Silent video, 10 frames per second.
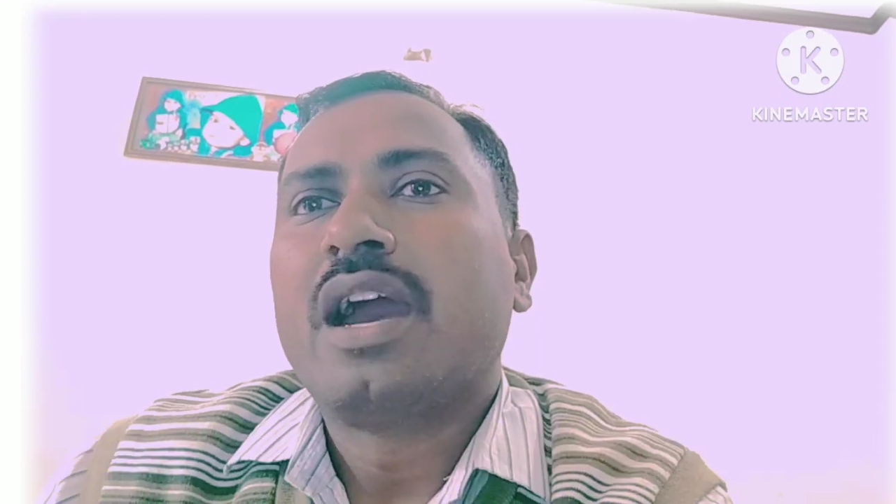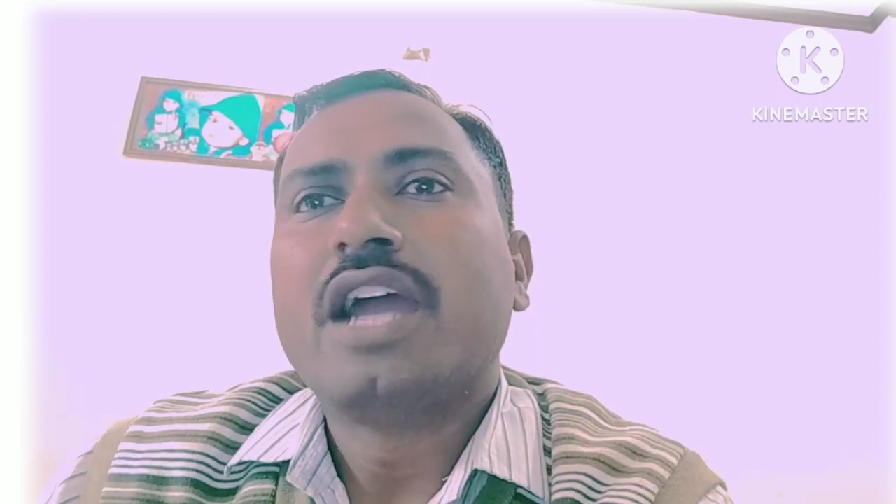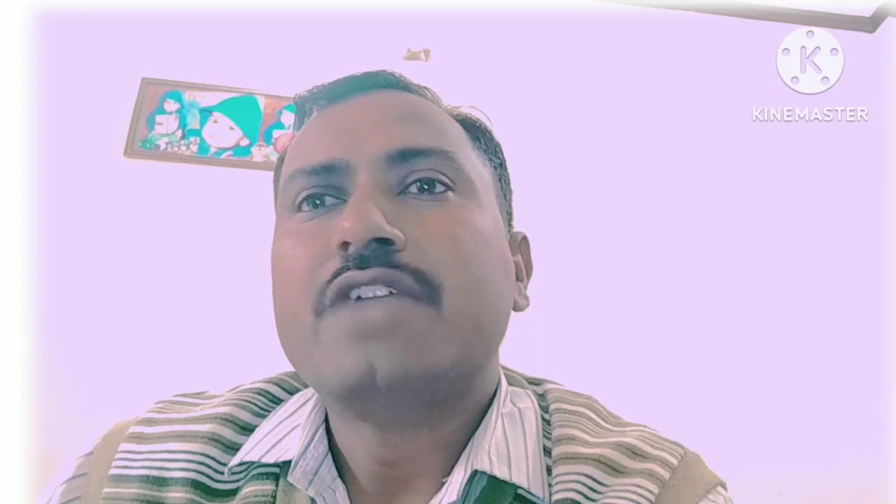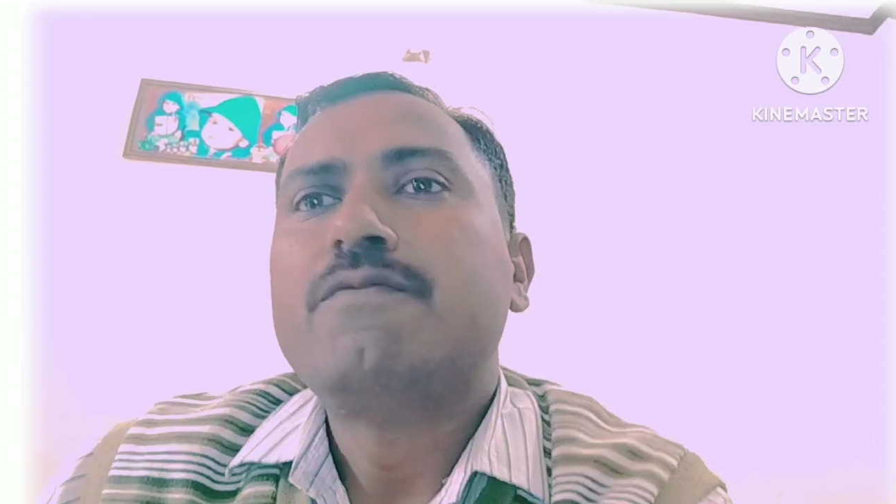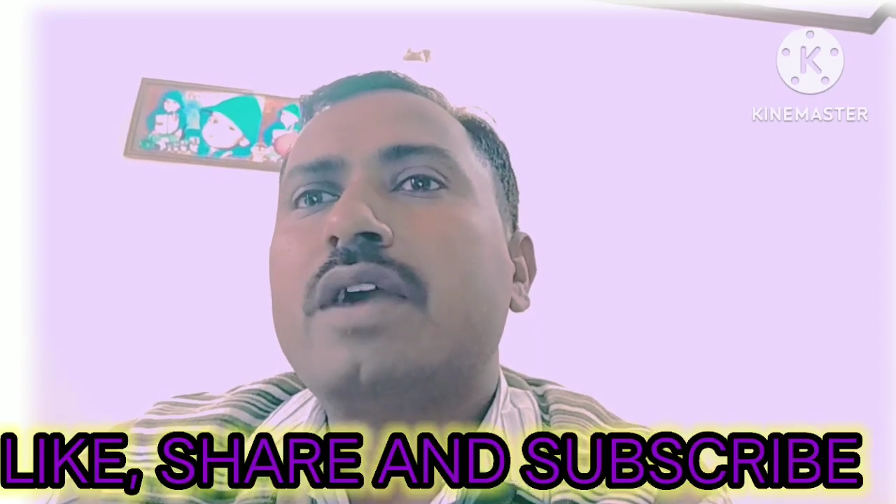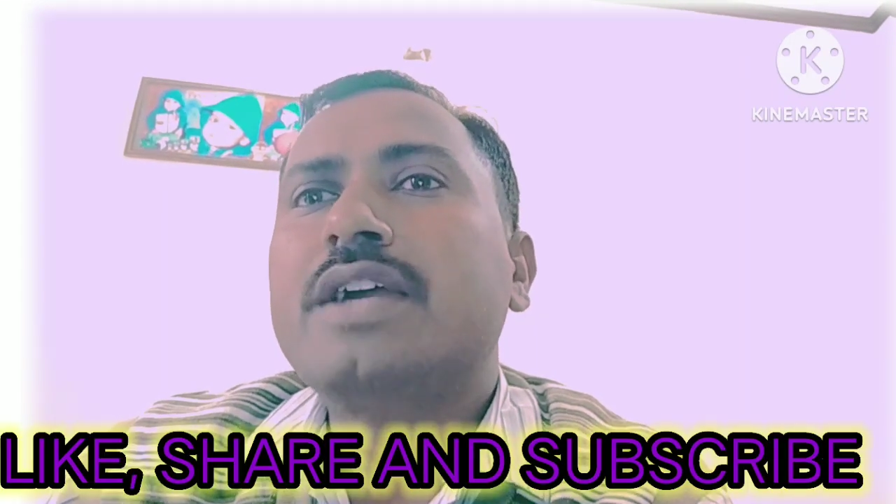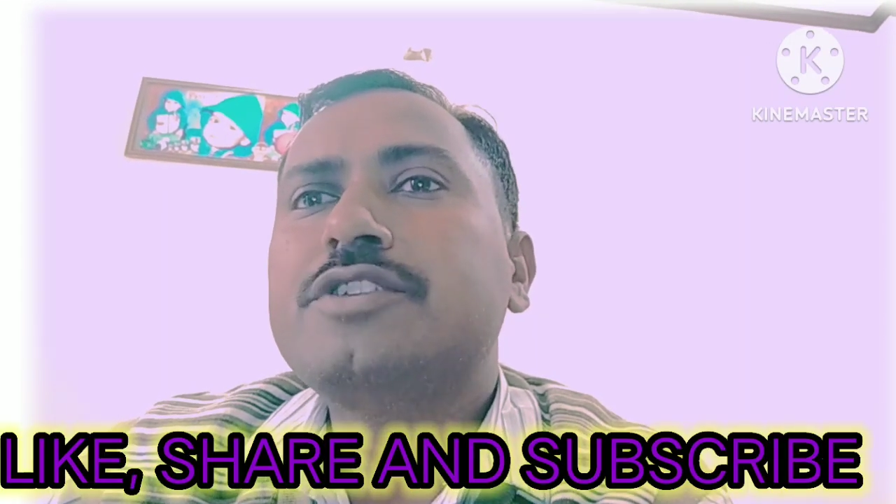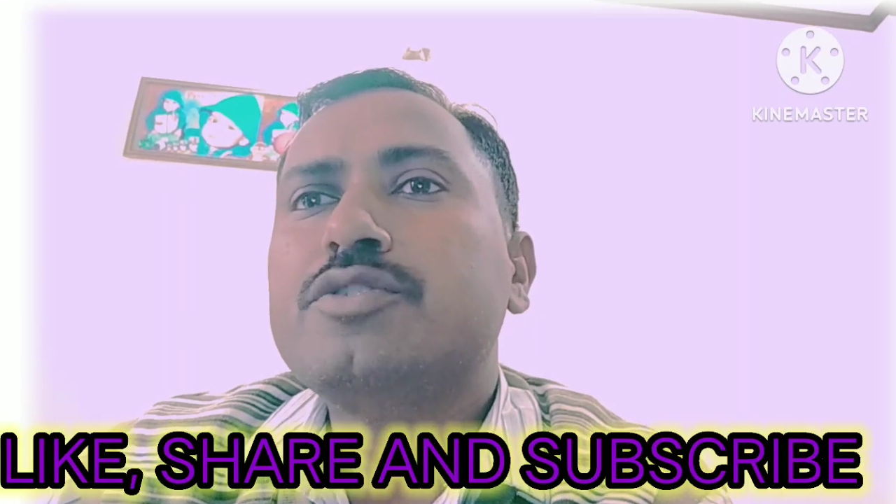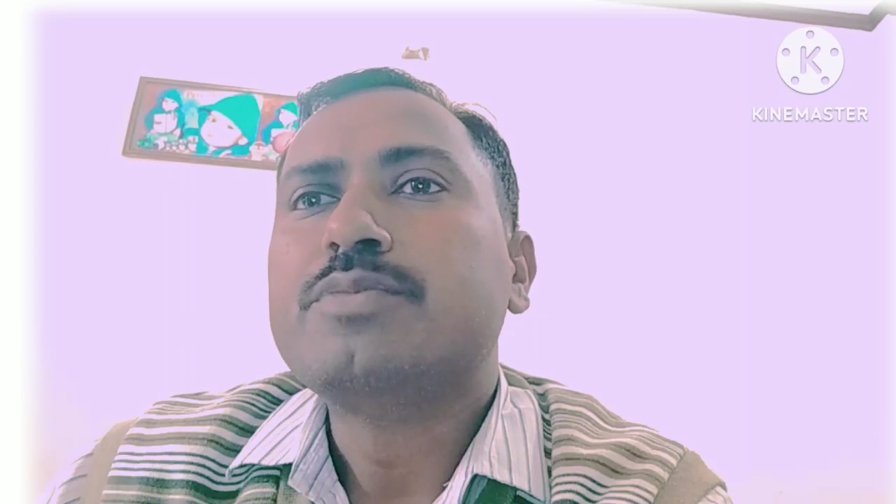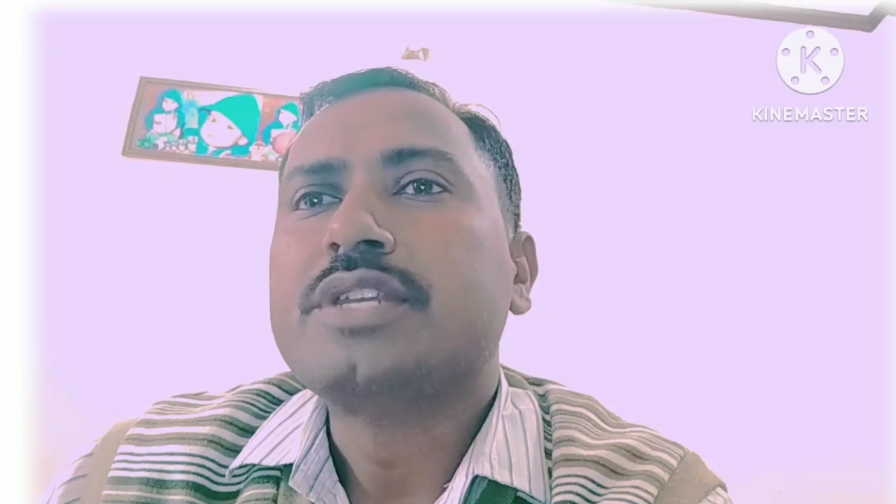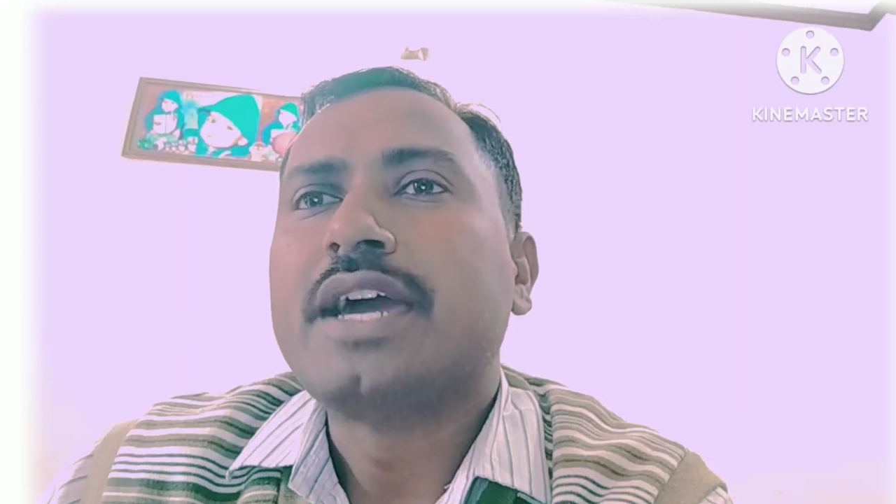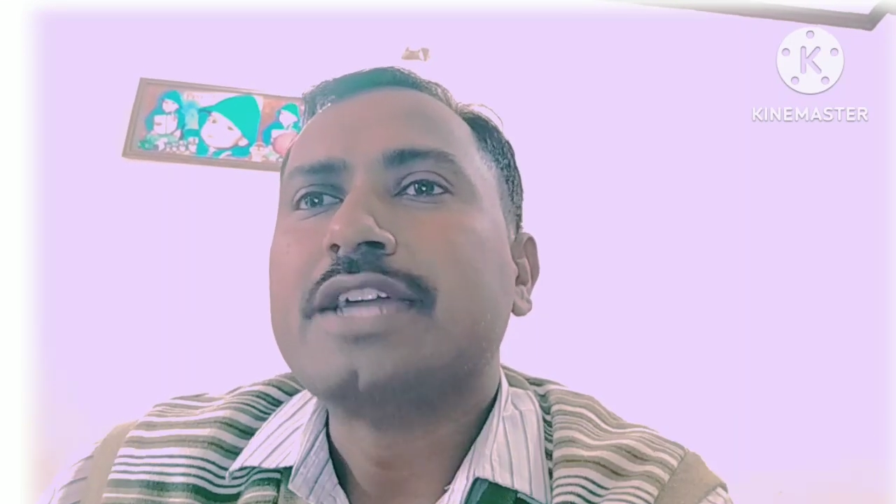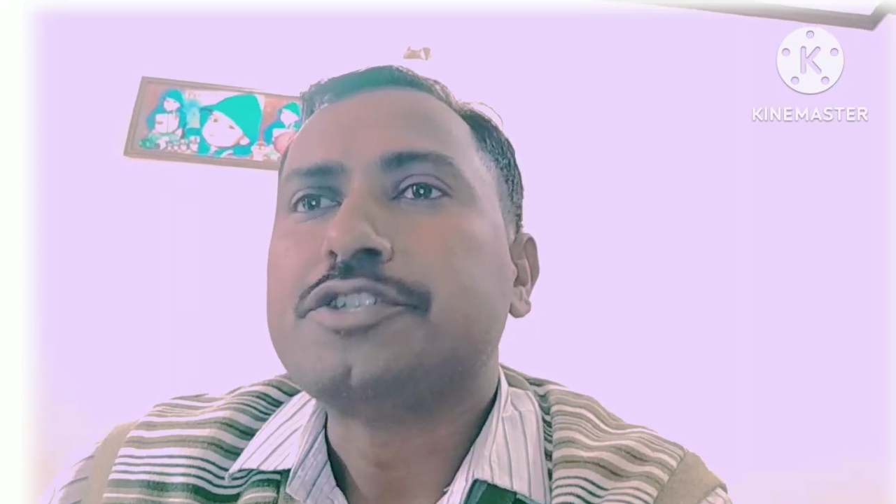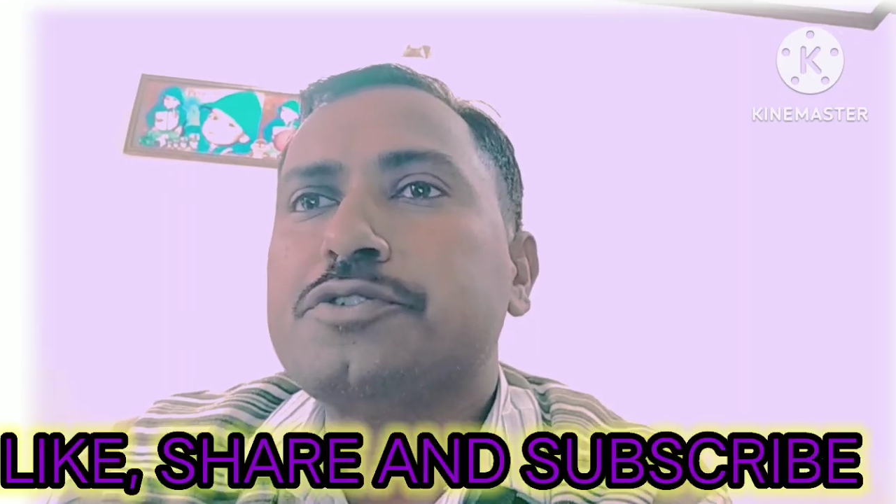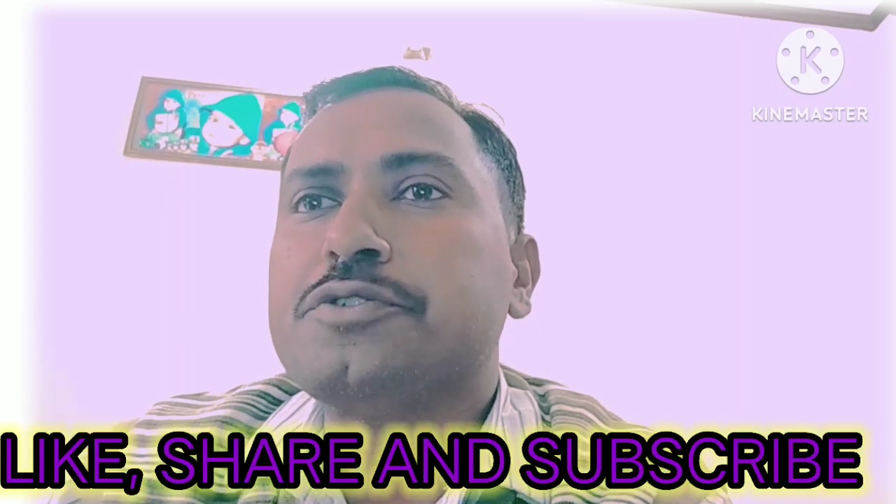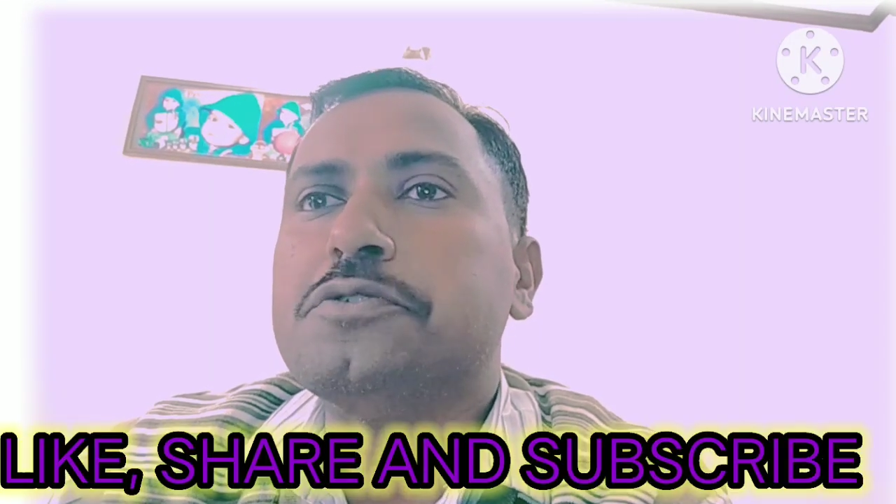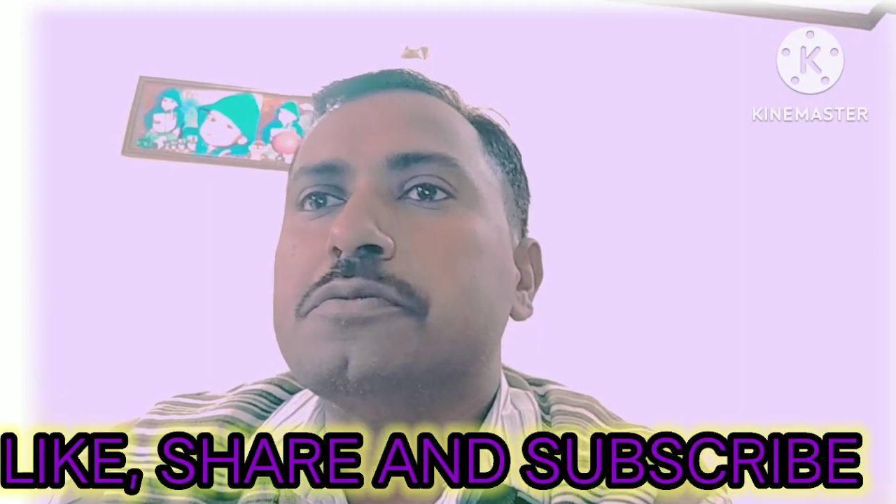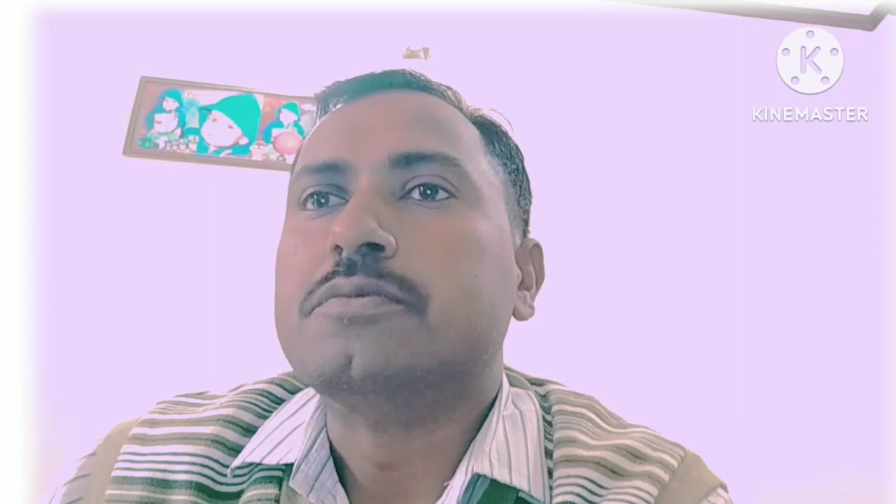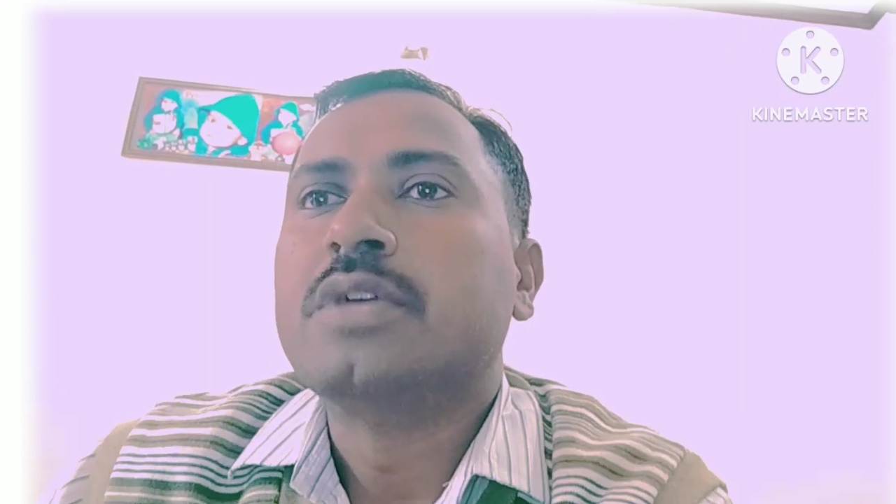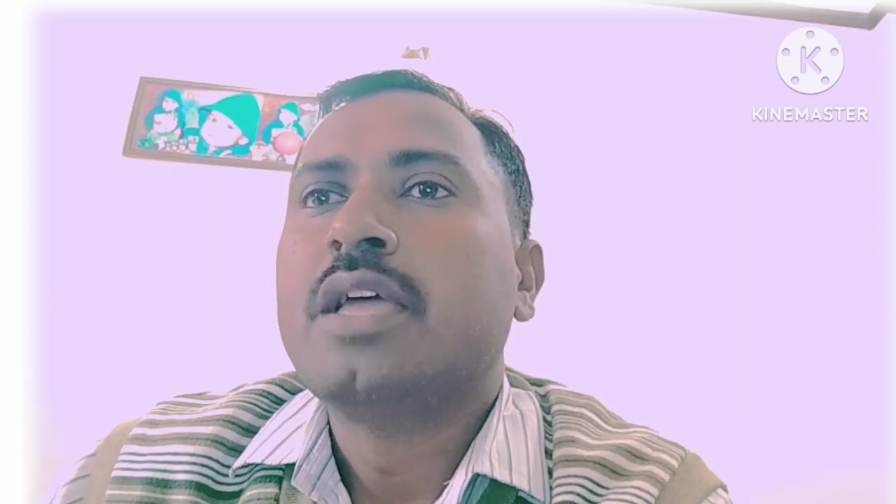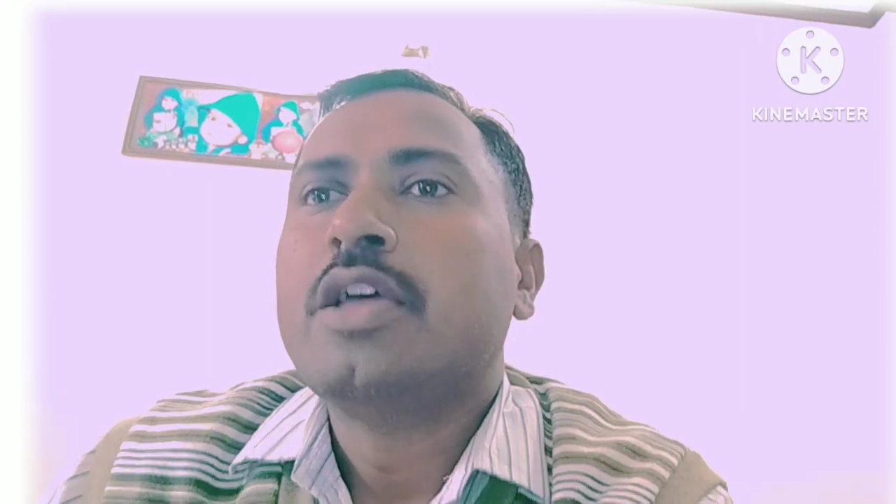I want to be nice to you.